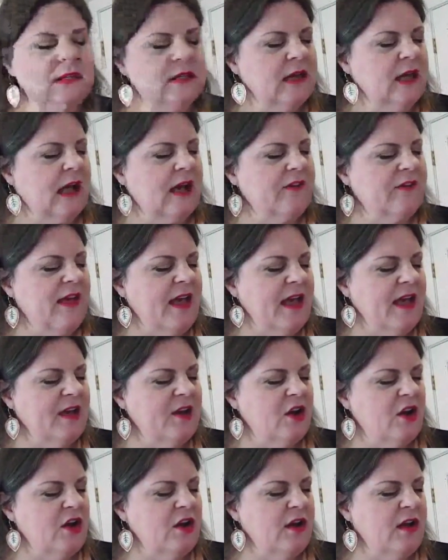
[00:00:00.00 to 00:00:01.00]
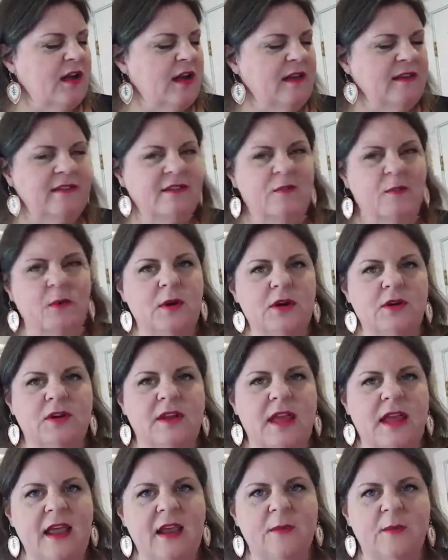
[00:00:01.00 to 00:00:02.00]
I've had all kinds of weird
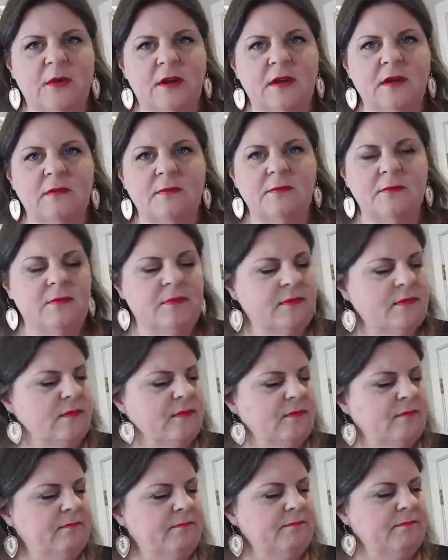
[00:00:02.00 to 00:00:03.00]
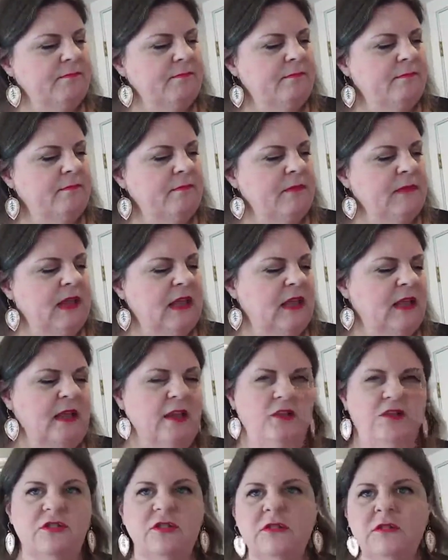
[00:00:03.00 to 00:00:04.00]
camera
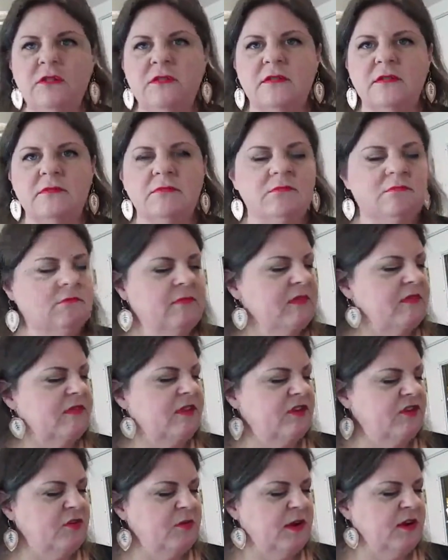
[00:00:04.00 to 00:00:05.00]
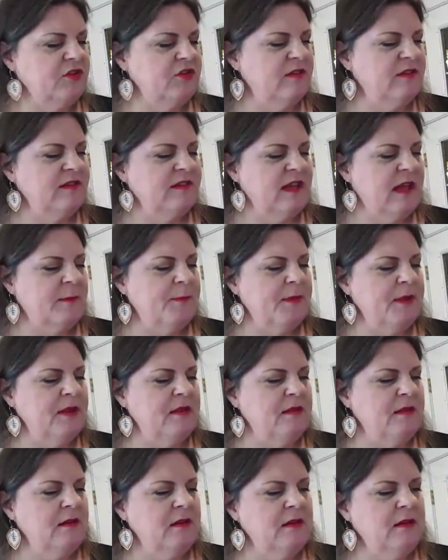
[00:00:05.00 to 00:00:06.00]
issues, situations
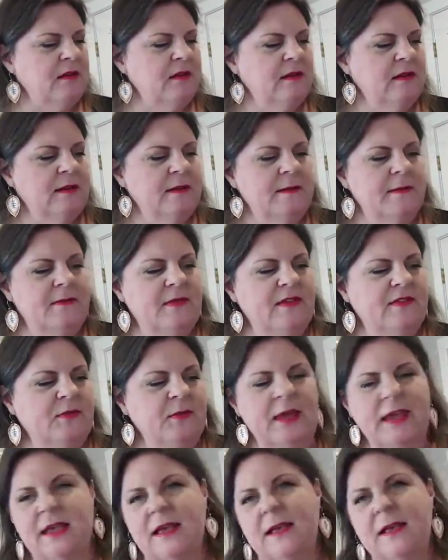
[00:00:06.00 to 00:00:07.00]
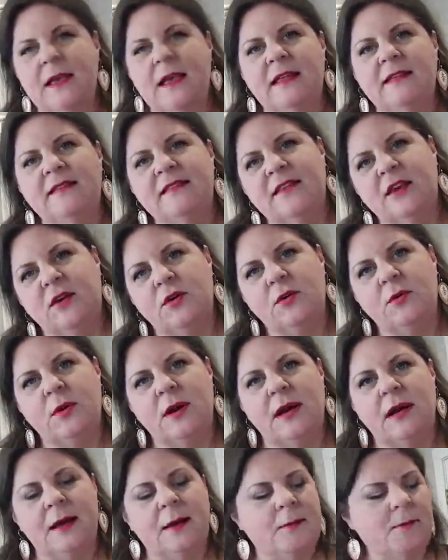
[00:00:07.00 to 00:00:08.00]
happen this week, and so
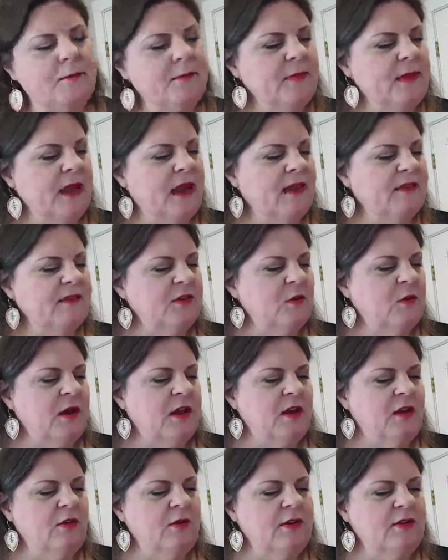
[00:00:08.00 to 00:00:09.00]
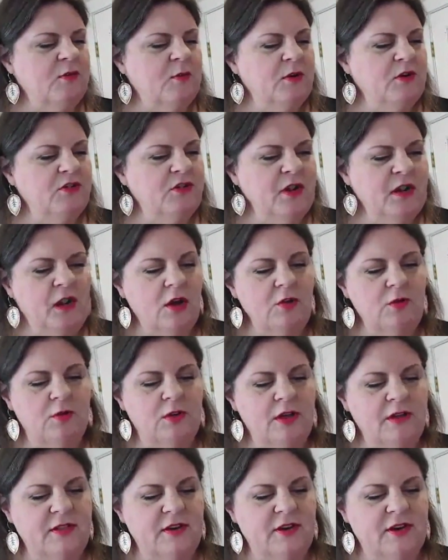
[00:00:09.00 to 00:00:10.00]
it hasn't quite always worked right. Oh,
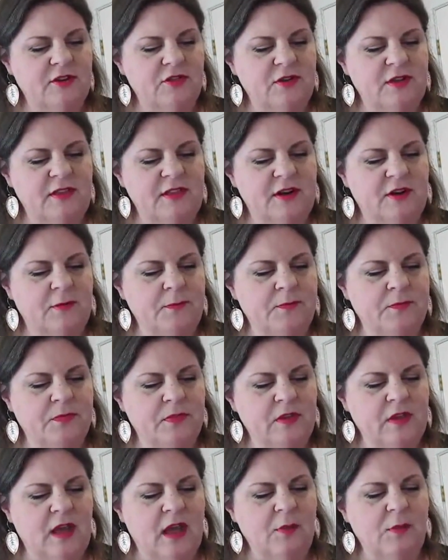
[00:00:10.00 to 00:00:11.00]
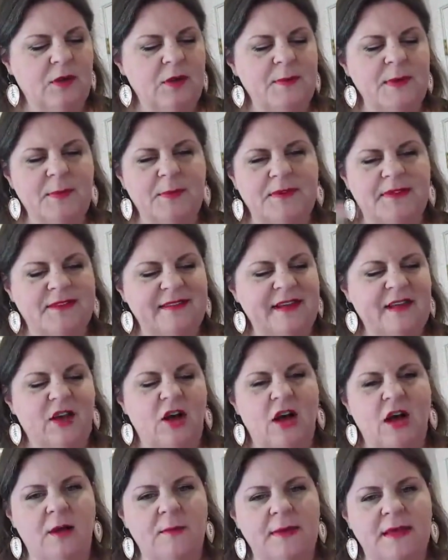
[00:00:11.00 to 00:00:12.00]
good, there it is right there. I want to be able to see
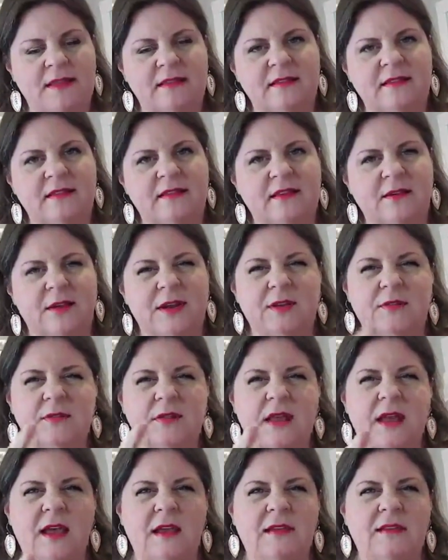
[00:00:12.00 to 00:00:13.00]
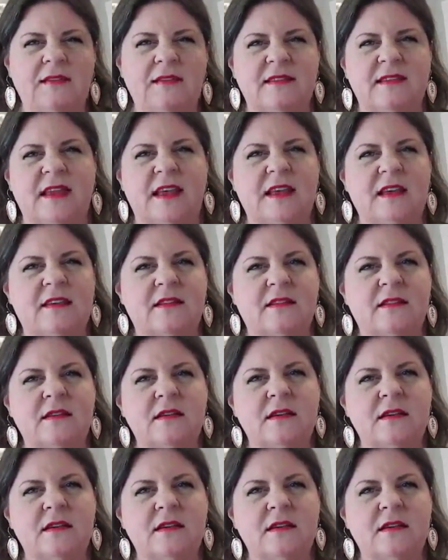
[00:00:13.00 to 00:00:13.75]
comments, and so I don't think I can see it